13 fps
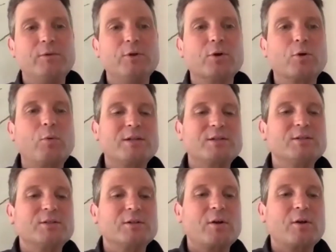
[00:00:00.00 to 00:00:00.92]
your
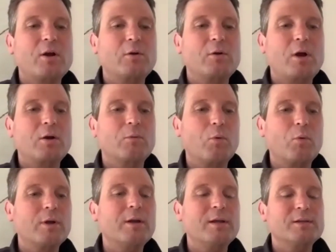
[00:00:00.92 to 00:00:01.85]
questions are
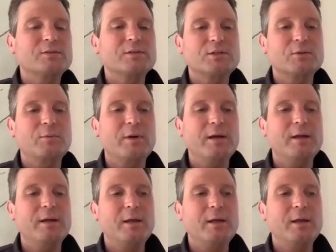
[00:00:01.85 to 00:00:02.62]
worded in such a way